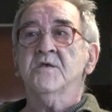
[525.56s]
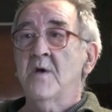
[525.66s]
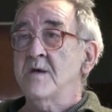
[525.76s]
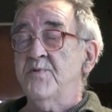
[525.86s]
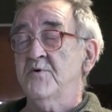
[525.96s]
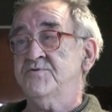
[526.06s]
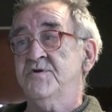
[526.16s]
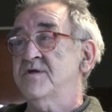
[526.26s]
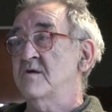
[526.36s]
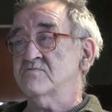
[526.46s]
So I
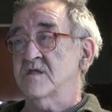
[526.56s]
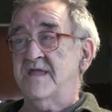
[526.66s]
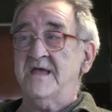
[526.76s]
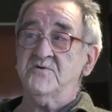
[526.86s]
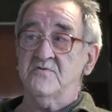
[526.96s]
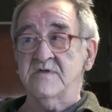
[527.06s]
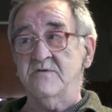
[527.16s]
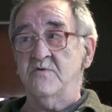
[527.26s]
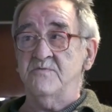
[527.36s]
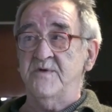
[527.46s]
pointed out that
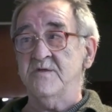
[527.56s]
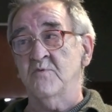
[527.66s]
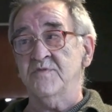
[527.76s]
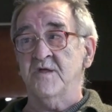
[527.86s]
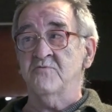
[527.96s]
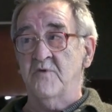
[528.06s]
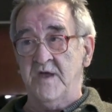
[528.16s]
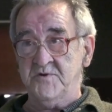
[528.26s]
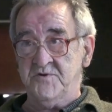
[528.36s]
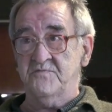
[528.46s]
actually we'd been within
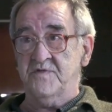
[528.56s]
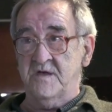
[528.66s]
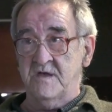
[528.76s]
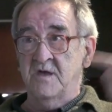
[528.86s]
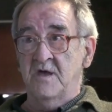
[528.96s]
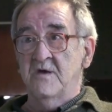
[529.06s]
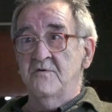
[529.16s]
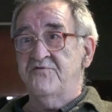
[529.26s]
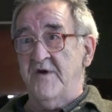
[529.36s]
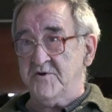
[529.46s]
range of the
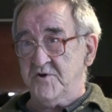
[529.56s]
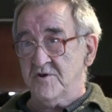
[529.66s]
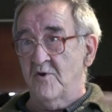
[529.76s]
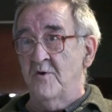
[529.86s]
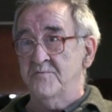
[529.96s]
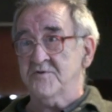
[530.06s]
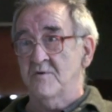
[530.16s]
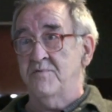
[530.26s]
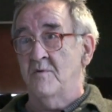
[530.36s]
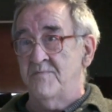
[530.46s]
fractional
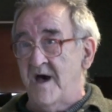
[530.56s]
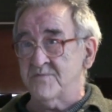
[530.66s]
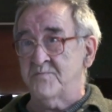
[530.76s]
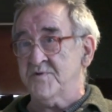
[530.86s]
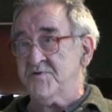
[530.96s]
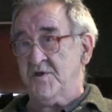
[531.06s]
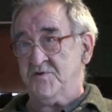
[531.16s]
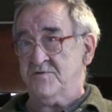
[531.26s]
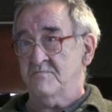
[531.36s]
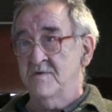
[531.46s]
orbital bombardment
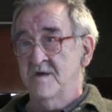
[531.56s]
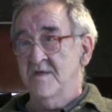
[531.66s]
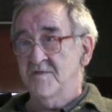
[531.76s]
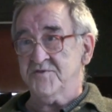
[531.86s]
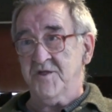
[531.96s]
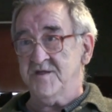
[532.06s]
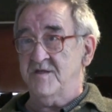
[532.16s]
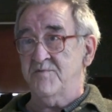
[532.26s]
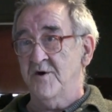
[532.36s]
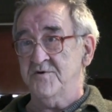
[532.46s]
system that they
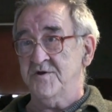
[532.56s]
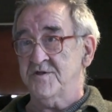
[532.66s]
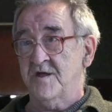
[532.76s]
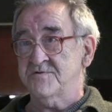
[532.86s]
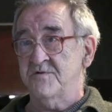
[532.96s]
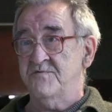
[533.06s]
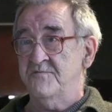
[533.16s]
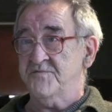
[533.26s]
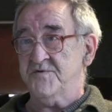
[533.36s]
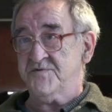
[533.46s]
deployed in
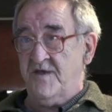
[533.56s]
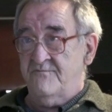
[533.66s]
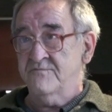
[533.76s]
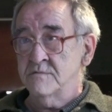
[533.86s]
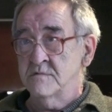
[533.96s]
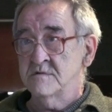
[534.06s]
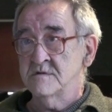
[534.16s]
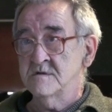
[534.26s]
1957.